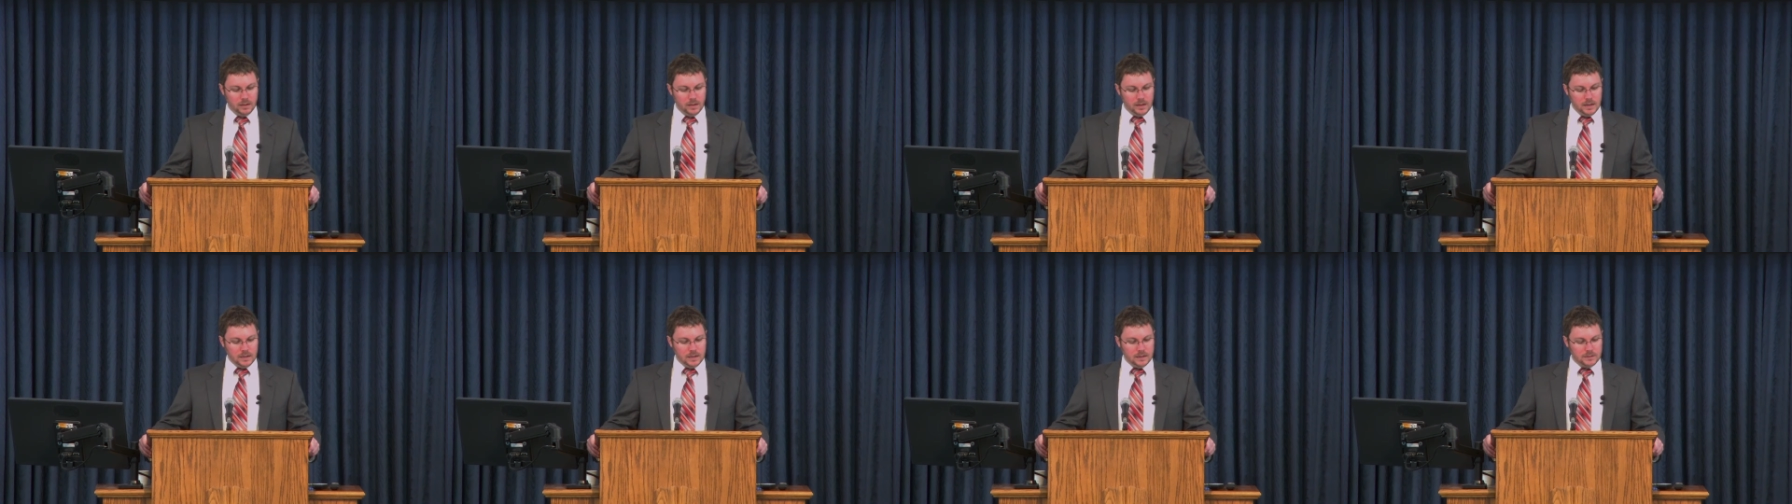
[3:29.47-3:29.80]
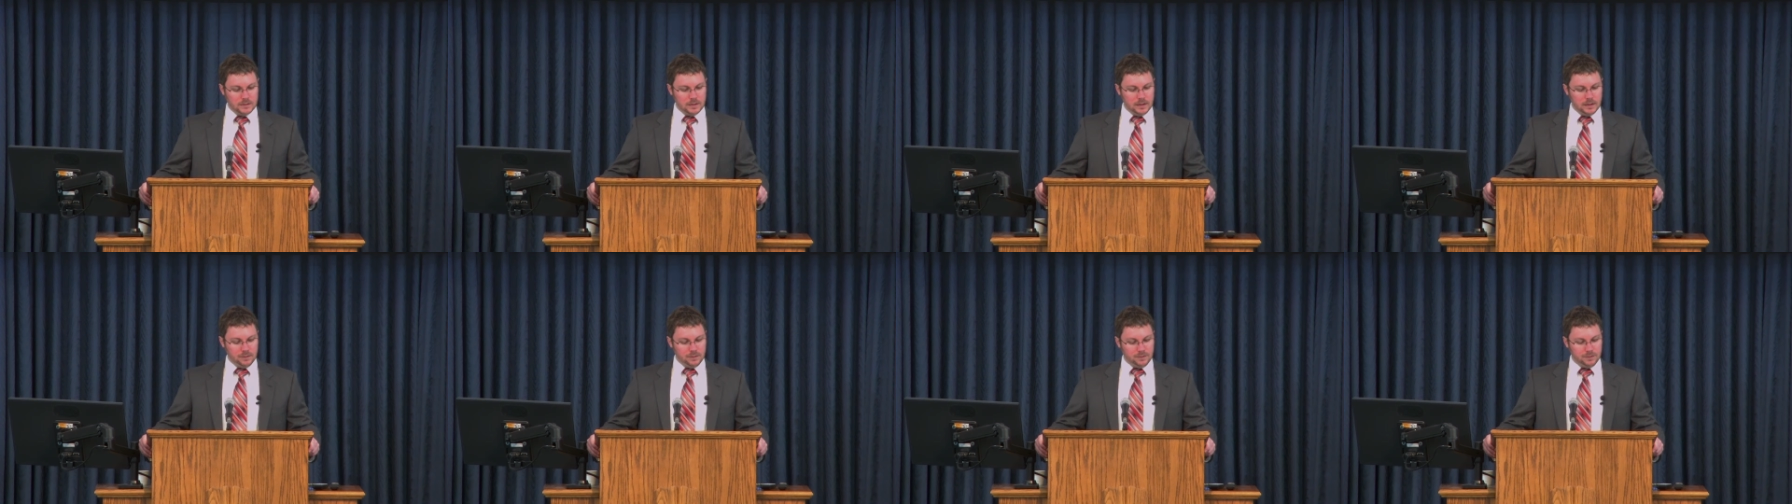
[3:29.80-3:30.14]
does
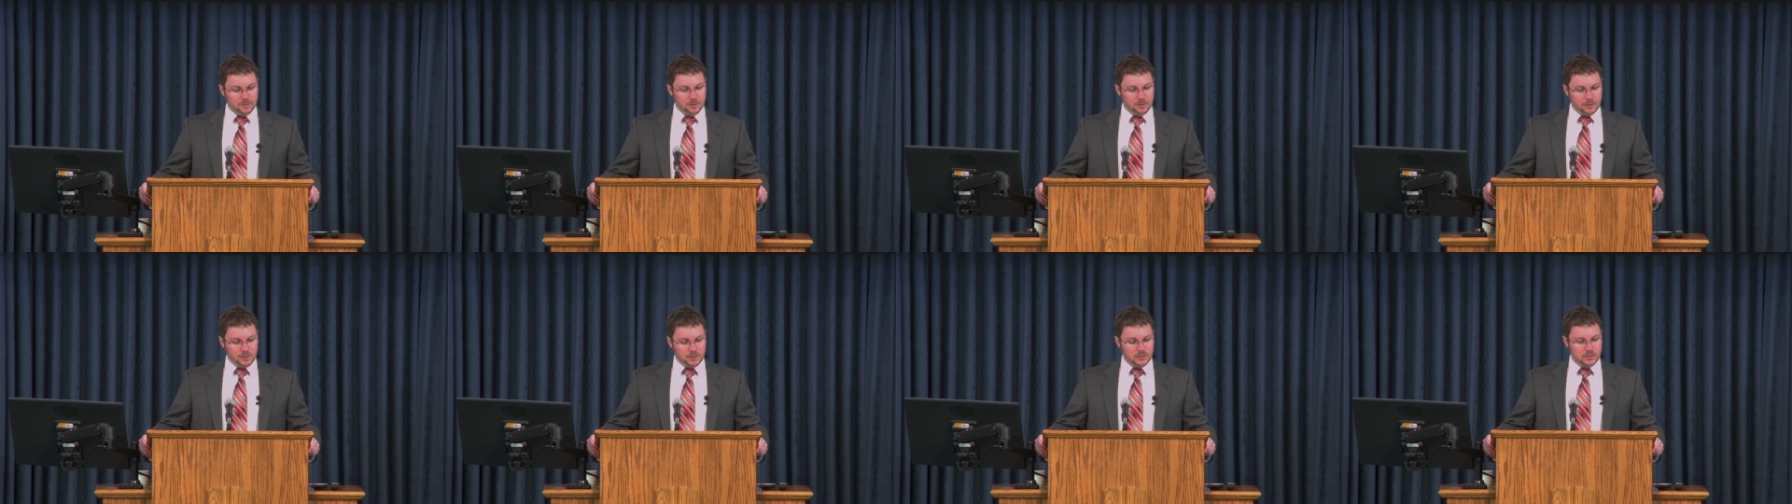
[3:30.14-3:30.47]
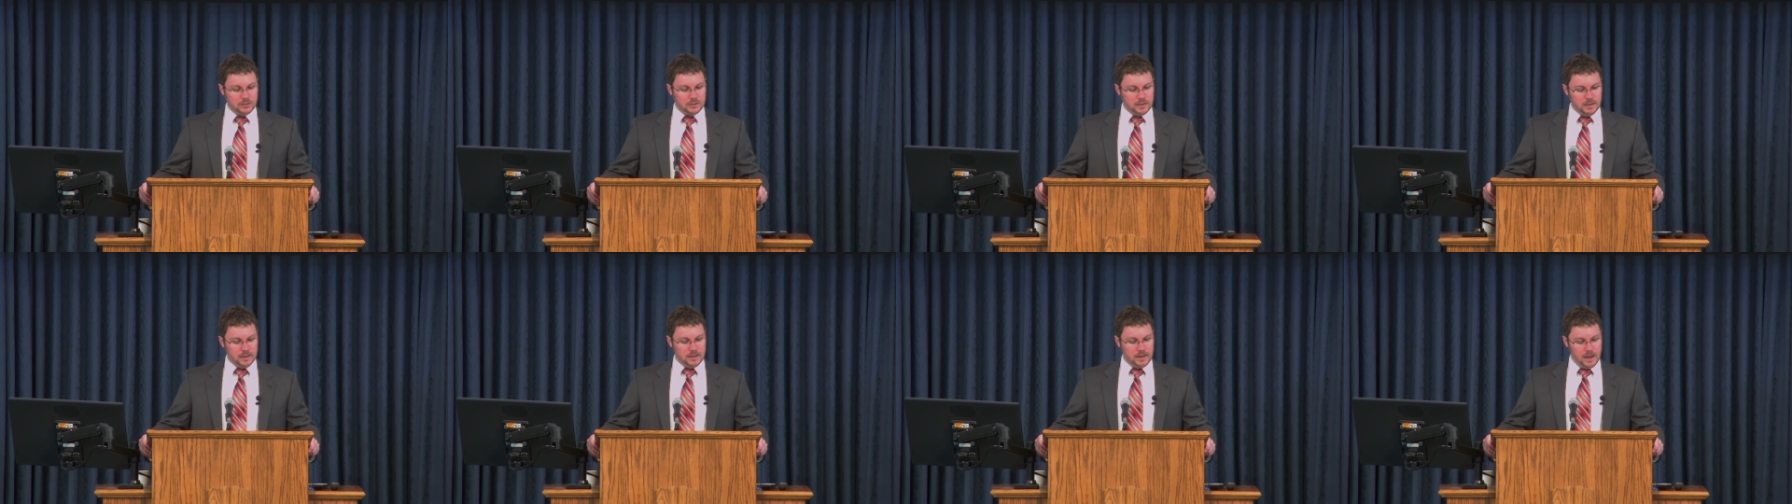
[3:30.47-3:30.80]
not first
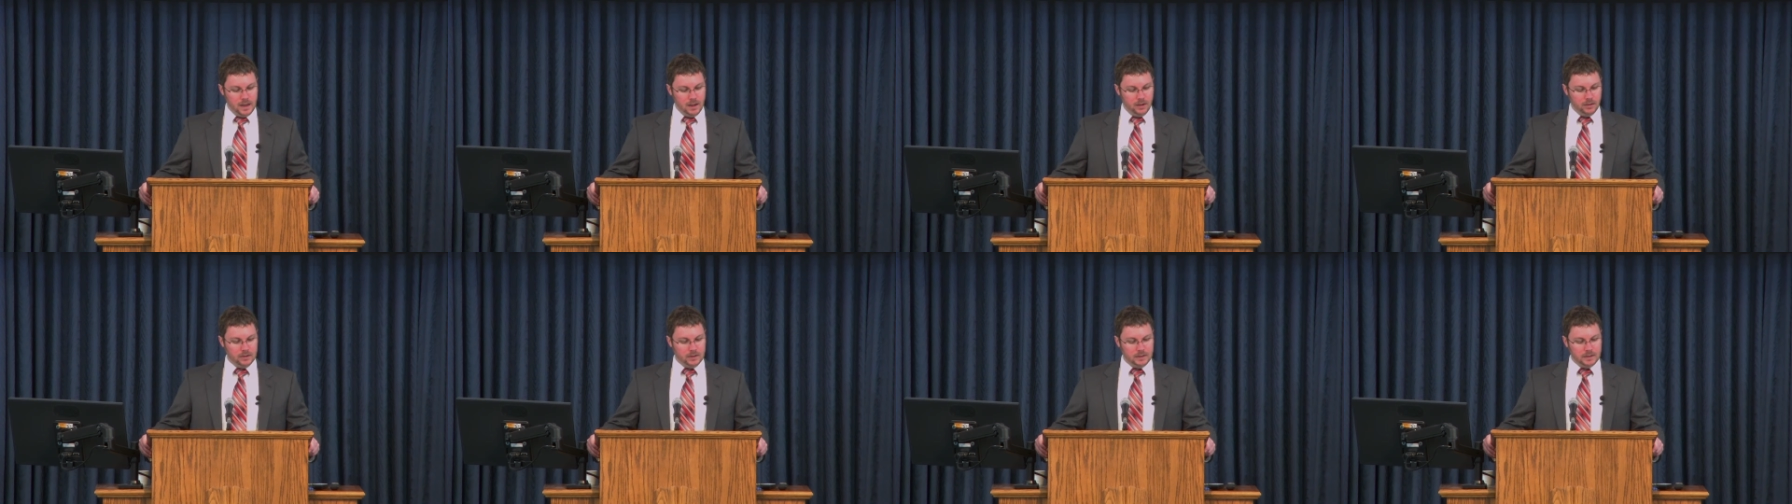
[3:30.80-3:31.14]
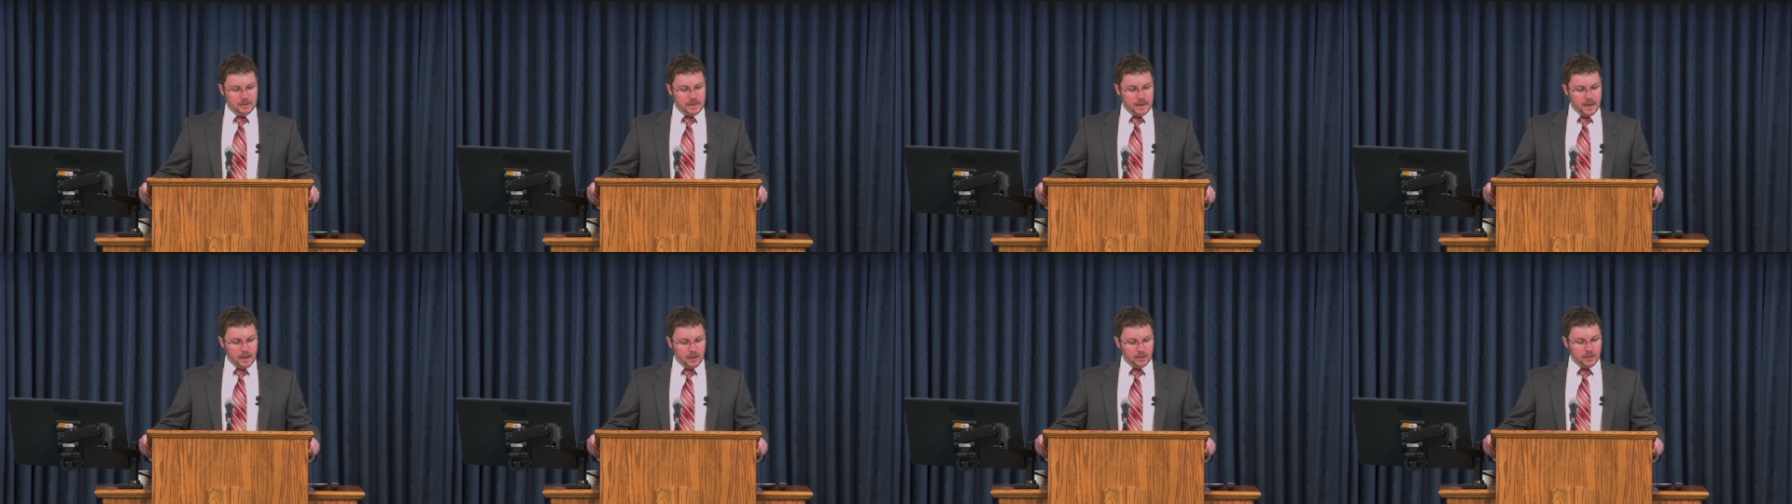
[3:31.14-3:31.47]
sit down and
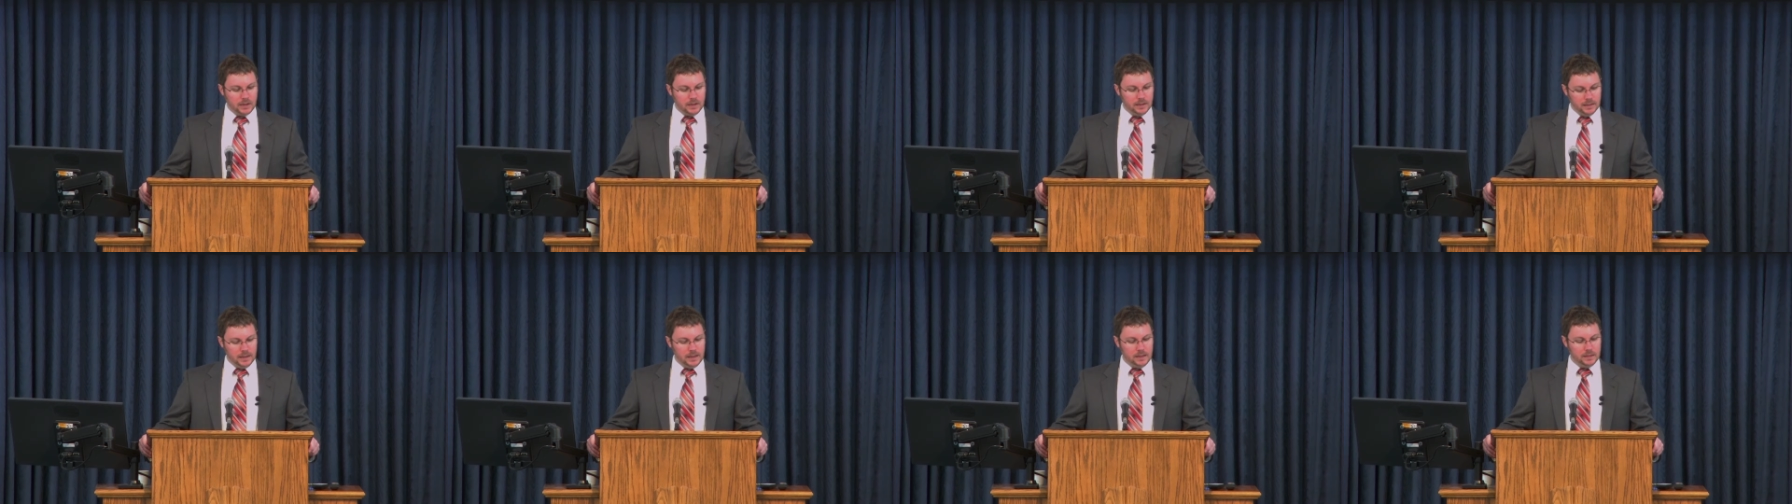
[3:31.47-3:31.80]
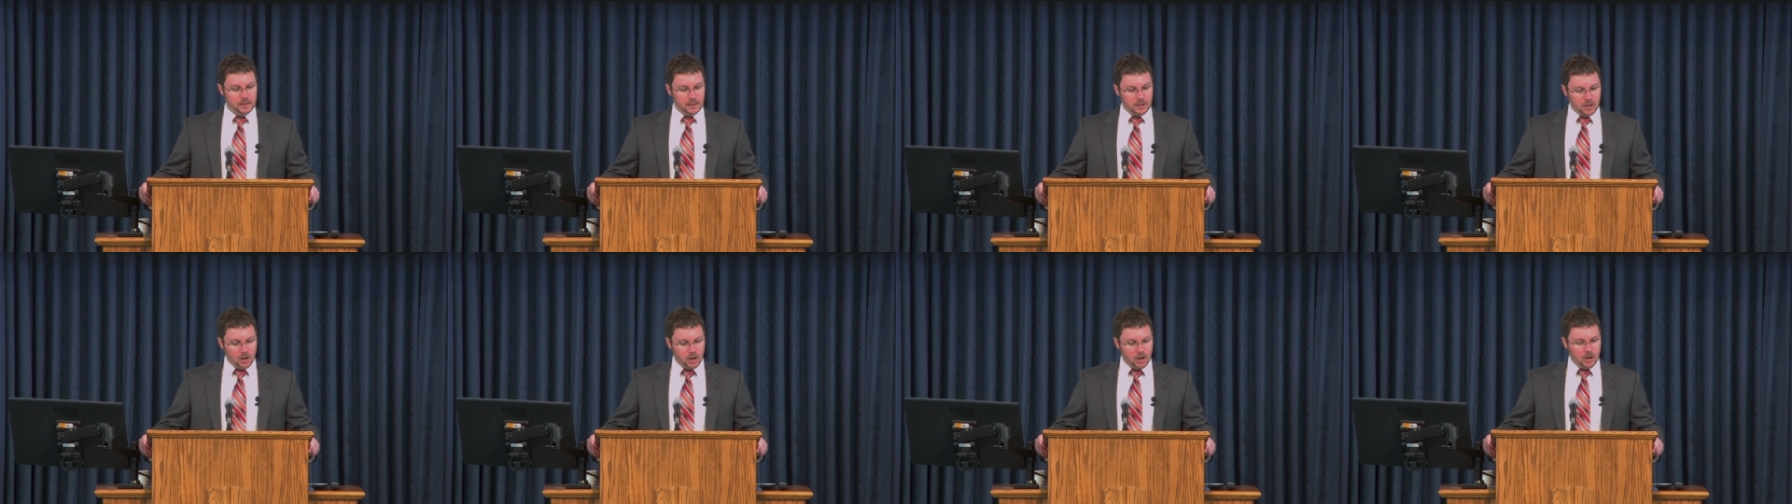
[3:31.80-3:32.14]
calculate the
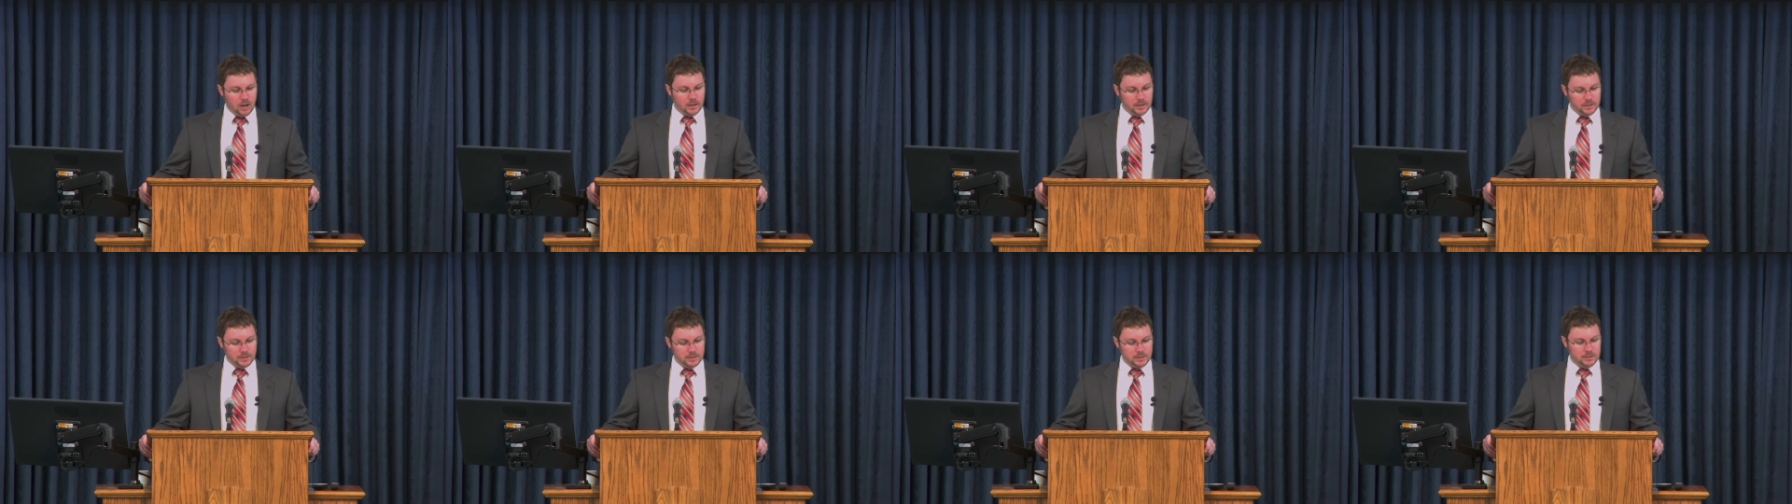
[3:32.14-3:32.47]
cost